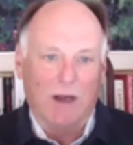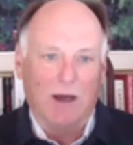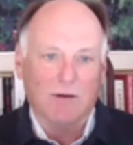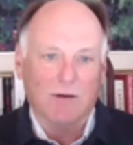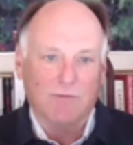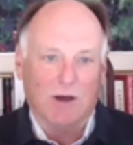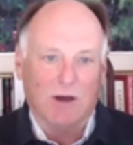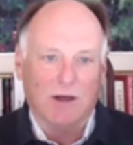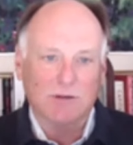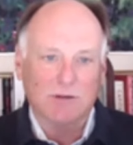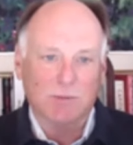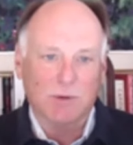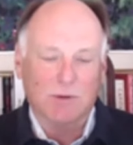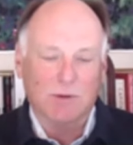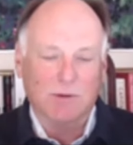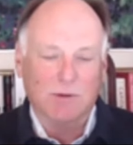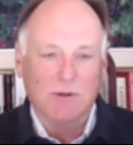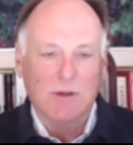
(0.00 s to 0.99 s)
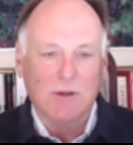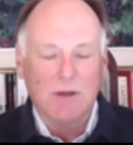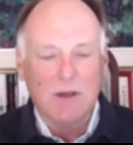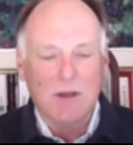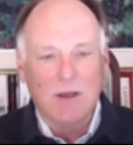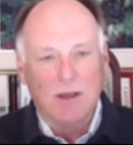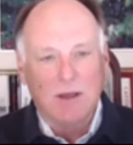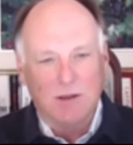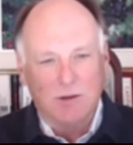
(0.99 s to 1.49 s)
out of hospital
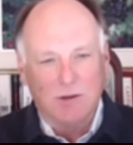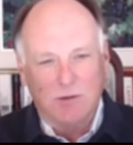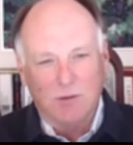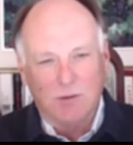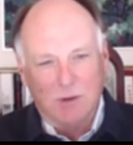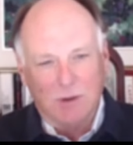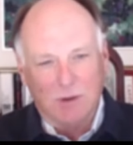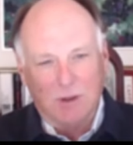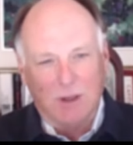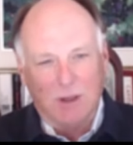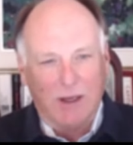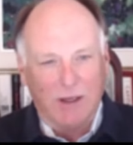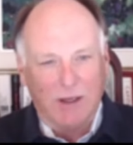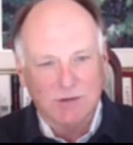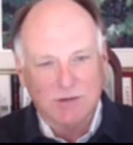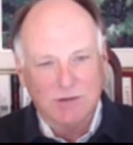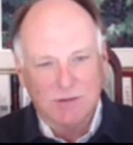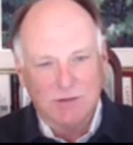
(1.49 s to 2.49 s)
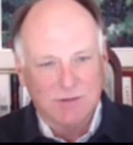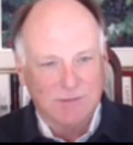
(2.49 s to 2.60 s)
into a less